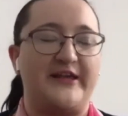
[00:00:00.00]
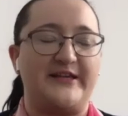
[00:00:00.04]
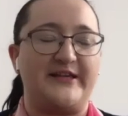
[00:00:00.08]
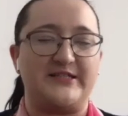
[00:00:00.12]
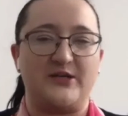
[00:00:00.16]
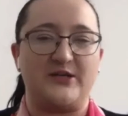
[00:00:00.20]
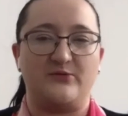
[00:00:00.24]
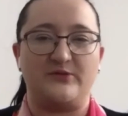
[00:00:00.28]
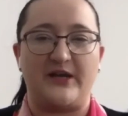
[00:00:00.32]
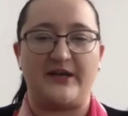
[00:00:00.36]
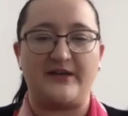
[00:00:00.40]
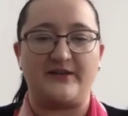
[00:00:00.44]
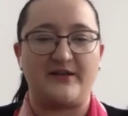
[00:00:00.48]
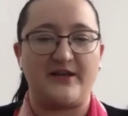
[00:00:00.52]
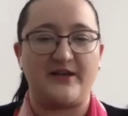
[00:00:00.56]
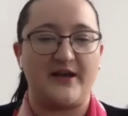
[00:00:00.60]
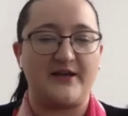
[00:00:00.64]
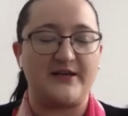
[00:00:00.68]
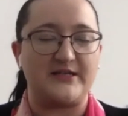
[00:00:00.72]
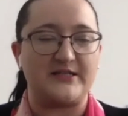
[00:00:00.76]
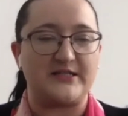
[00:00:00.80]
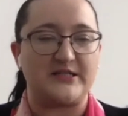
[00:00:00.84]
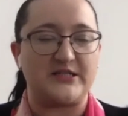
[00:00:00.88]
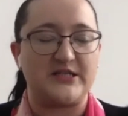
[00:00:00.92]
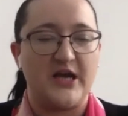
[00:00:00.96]
So the idea
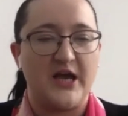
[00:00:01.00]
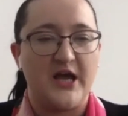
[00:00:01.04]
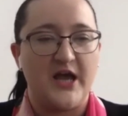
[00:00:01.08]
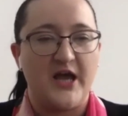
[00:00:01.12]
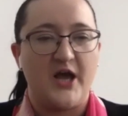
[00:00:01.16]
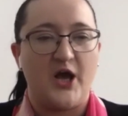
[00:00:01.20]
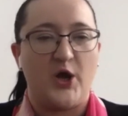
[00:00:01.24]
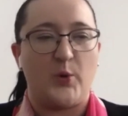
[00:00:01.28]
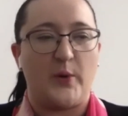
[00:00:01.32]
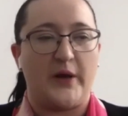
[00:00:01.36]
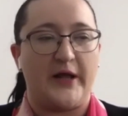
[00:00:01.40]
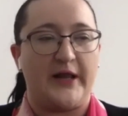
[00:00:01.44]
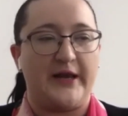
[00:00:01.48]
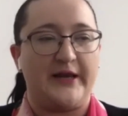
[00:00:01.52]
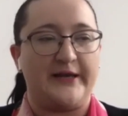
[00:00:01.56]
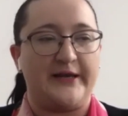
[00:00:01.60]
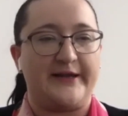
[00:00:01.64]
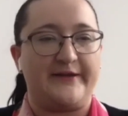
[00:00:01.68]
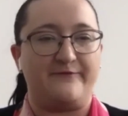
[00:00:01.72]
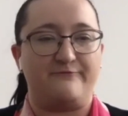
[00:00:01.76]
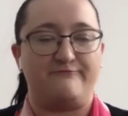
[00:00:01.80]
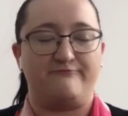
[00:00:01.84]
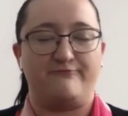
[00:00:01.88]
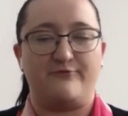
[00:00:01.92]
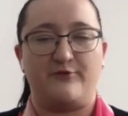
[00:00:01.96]
is, well,
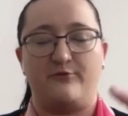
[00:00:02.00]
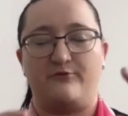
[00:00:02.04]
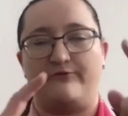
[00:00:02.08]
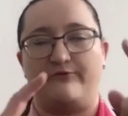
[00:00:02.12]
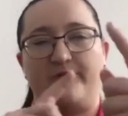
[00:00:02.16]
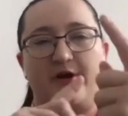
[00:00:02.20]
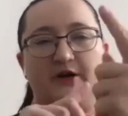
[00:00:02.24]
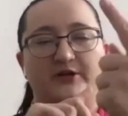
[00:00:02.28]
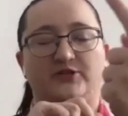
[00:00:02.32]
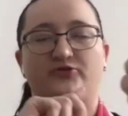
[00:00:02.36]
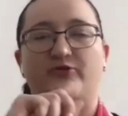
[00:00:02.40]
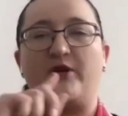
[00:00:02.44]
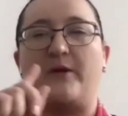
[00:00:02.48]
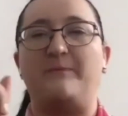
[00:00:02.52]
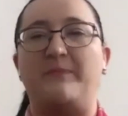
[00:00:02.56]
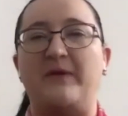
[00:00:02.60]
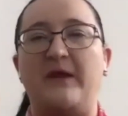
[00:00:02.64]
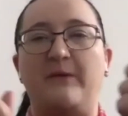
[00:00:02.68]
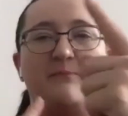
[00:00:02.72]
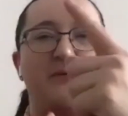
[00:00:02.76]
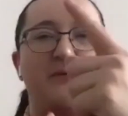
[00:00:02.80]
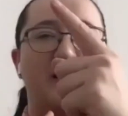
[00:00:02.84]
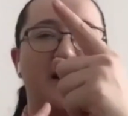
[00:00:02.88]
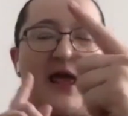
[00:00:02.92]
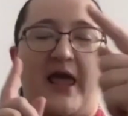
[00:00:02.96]
if you are 3
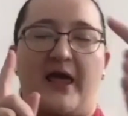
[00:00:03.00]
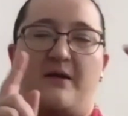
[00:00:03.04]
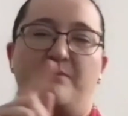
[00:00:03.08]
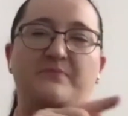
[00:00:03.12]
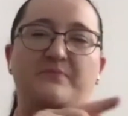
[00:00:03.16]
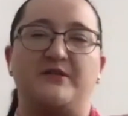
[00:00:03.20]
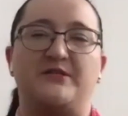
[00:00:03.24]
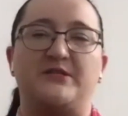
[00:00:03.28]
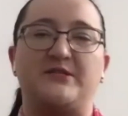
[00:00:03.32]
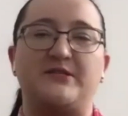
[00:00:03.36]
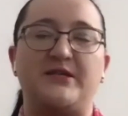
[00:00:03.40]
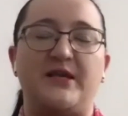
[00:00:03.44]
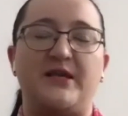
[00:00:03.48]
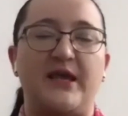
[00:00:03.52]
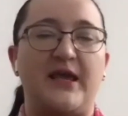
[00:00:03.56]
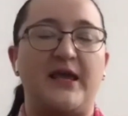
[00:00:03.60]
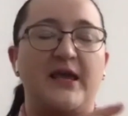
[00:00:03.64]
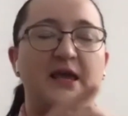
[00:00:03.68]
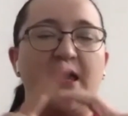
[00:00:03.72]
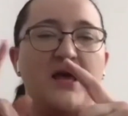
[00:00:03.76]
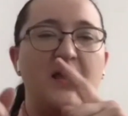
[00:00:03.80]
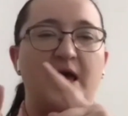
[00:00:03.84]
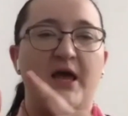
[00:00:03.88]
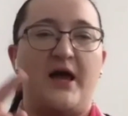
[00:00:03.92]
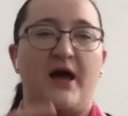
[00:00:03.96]
people, ABC,
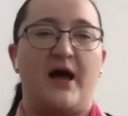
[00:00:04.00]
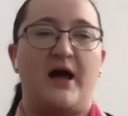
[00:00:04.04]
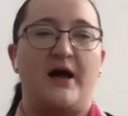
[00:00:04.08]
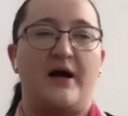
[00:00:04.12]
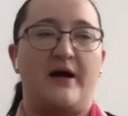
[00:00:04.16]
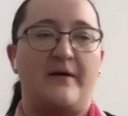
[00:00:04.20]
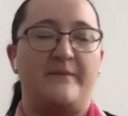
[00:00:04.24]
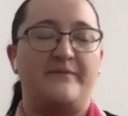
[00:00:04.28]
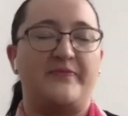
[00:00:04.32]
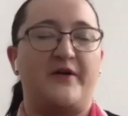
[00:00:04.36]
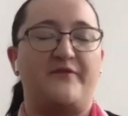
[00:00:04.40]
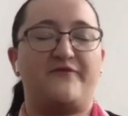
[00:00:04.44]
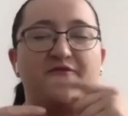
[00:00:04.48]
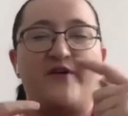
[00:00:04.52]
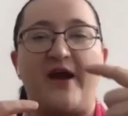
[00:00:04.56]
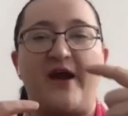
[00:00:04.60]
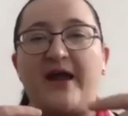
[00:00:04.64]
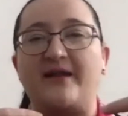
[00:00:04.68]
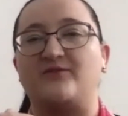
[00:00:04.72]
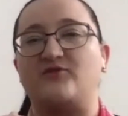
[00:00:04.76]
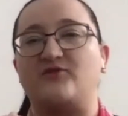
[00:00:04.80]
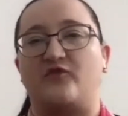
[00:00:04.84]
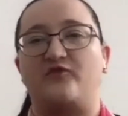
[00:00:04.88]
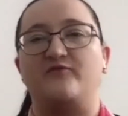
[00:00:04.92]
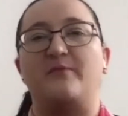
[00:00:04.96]
a friend
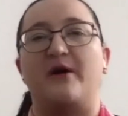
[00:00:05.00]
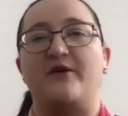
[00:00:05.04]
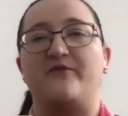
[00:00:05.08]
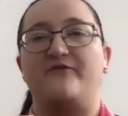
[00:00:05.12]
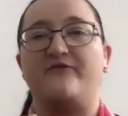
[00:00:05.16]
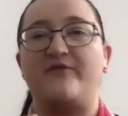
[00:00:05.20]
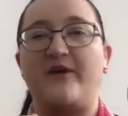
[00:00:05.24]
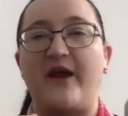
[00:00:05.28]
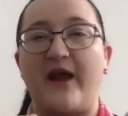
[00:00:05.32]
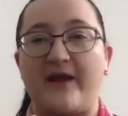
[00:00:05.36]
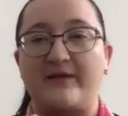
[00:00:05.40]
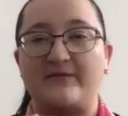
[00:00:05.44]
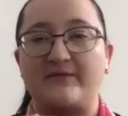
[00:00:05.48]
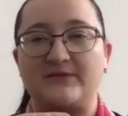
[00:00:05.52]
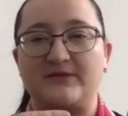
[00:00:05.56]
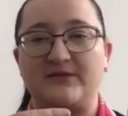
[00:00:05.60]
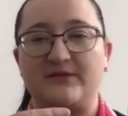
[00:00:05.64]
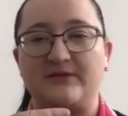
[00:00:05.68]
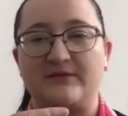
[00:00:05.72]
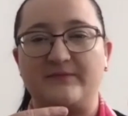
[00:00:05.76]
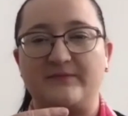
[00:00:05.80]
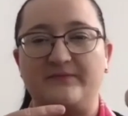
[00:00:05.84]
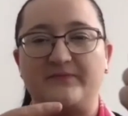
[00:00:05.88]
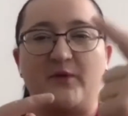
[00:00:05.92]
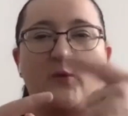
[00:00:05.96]
of my friend
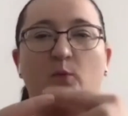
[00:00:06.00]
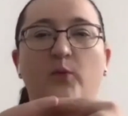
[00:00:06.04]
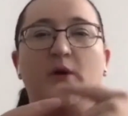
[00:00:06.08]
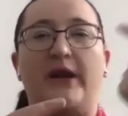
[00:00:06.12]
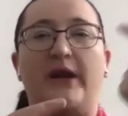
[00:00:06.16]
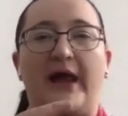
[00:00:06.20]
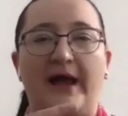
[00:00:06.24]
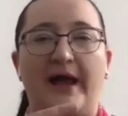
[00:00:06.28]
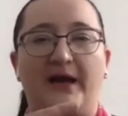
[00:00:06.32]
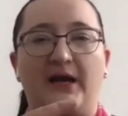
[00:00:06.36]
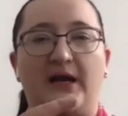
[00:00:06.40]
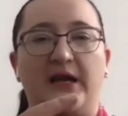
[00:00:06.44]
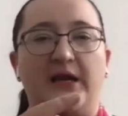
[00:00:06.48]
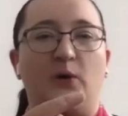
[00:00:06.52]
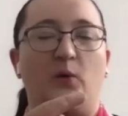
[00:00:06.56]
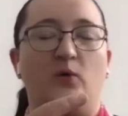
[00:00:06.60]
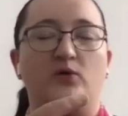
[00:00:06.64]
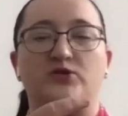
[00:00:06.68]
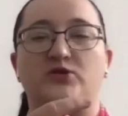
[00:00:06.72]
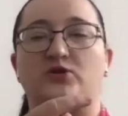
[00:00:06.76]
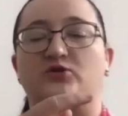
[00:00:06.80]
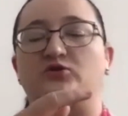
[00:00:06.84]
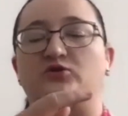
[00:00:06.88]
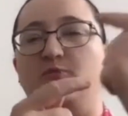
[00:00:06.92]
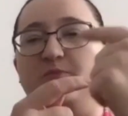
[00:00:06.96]
will likely
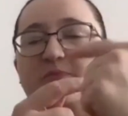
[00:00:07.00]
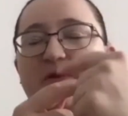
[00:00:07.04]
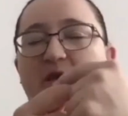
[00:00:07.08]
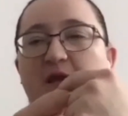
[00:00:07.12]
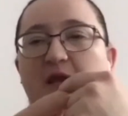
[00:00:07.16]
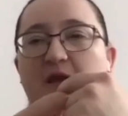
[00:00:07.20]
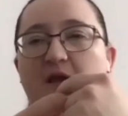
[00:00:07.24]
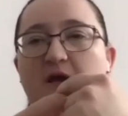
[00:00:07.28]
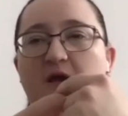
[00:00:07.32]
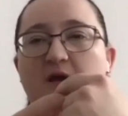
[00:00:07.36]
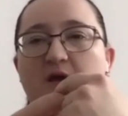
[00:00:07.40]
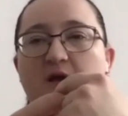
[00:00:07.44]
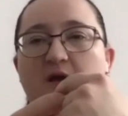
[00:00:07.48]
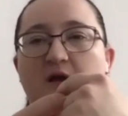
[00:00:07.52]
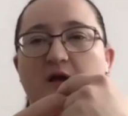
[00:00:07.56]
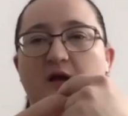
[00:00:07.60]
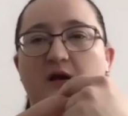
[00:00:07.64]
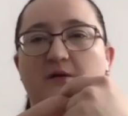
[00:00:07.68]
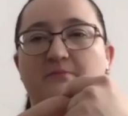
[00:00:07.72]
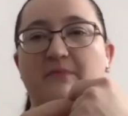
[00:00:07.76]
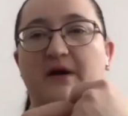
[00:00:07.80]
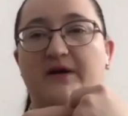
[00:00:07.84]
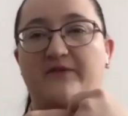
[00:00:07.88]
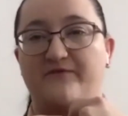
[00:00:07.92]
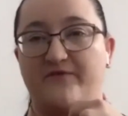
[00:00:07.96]
also to be
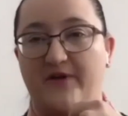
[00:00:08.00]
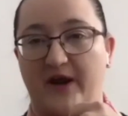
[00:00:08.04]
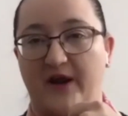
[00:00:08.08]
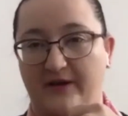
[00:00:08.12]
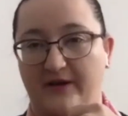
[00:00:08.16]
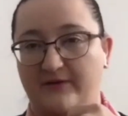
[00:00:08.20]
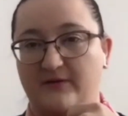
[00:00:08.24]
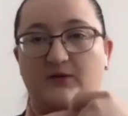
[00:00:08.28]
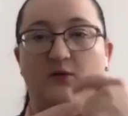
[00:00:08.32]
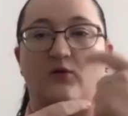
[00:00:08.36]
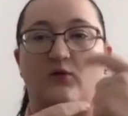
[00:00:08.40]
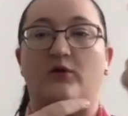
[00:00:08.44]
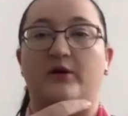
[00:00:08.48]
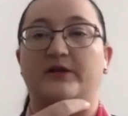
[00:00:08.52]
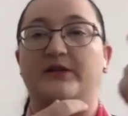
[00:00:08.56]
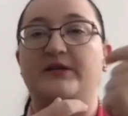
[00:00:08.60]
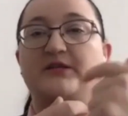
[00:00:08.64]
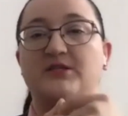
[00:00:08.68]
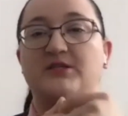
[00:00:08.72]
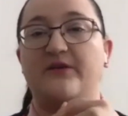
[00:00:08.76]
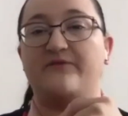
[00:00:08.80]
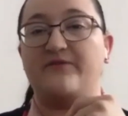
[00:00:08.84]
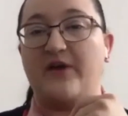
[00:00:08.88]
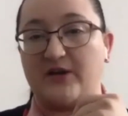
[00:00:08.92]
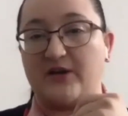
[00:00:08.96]
my friend, or at least
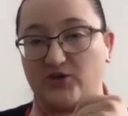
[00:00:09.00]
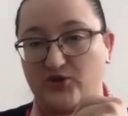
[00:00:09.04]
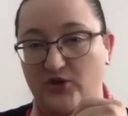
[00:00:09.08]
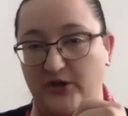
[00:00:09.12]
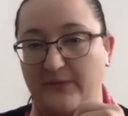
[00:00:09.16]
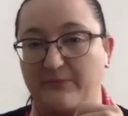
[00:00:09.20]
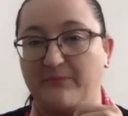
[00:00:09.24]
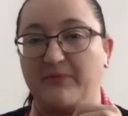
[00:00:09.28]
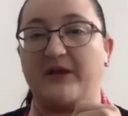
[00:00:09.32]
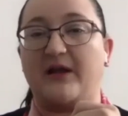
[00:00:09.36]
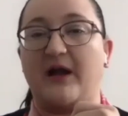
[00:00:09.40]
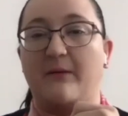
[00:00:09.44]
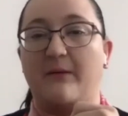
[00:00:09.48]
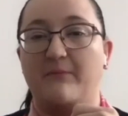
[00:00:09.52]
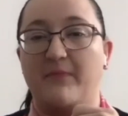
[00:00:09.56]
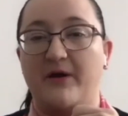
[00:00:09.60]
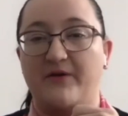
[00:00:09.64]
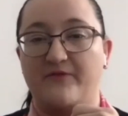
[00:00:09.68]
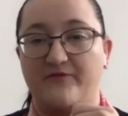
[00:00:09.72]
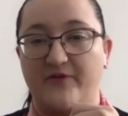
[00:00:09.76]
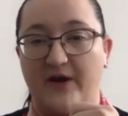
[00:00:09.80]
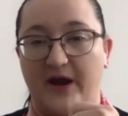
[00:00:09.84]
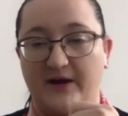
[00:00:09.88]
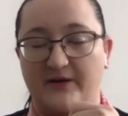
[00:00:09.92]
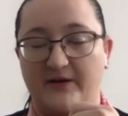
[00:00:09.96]
eventually become my
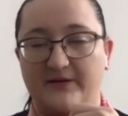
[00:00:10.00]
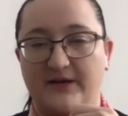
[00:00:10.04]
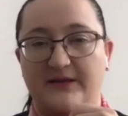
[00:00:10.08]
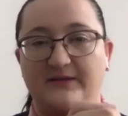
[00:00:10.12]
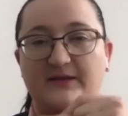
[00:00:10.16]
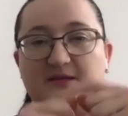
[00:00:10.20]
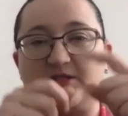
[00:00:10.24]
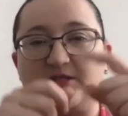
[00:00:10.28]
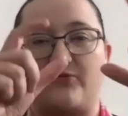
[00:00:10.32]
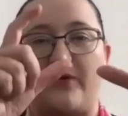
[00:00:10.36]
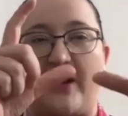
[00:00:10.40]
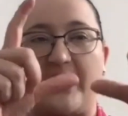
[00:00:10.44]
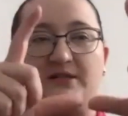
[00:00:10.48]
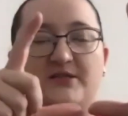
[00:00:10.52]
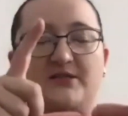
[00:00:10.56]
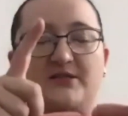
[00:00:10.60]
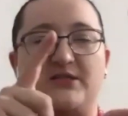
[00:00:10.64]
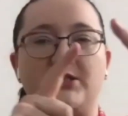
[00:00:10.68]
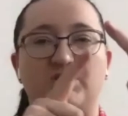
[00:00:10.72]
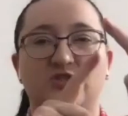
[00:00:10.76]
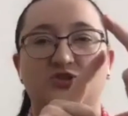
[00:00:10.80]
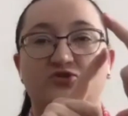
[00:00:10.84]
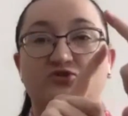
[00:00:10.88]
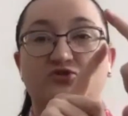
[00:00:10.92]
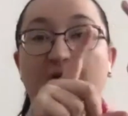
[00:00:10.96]
friend. And this creates
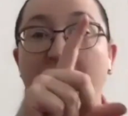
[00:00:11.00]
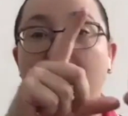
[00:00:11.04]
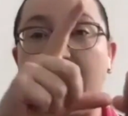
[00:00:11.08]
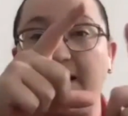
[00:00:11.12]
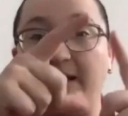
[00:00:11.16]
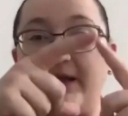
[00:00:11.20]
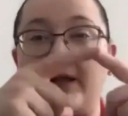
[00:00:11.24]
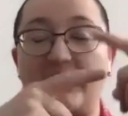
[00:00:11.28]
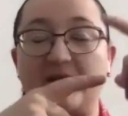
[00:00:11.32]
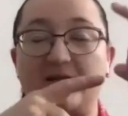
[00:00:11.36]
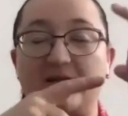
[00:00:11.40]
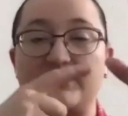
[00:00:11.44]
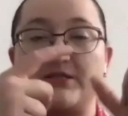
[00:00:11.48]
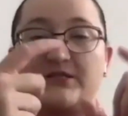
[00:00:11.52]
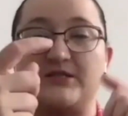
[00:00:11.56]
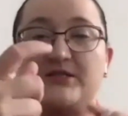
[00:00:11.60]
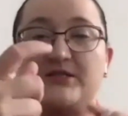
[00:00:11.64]
these triangles